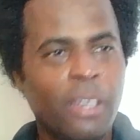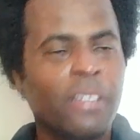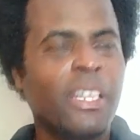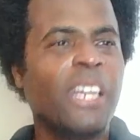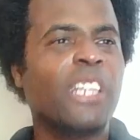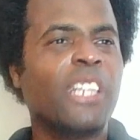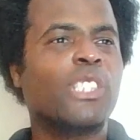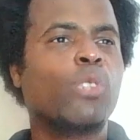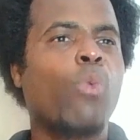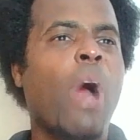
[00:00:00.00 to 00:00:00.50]
And
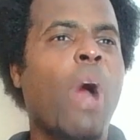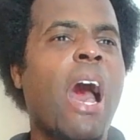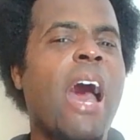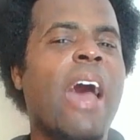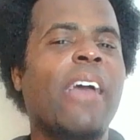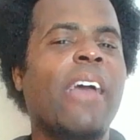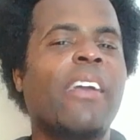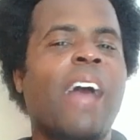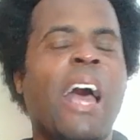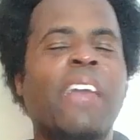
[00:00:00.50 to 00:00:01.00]
that is
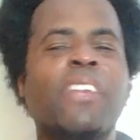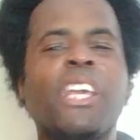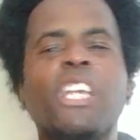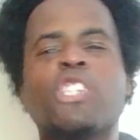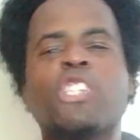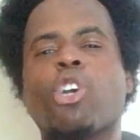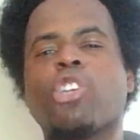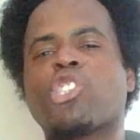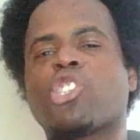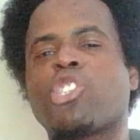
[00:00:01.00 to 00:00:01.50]
why I
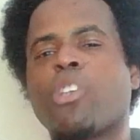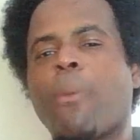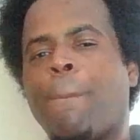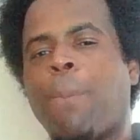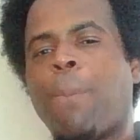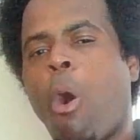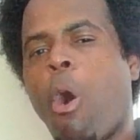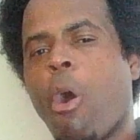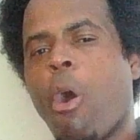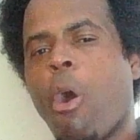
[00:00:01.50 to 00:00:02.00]
need your
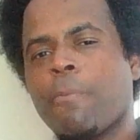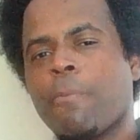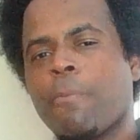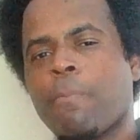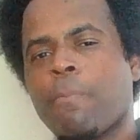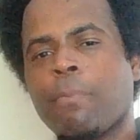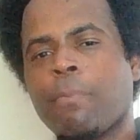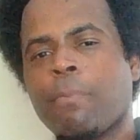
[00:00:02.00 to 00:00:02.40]
support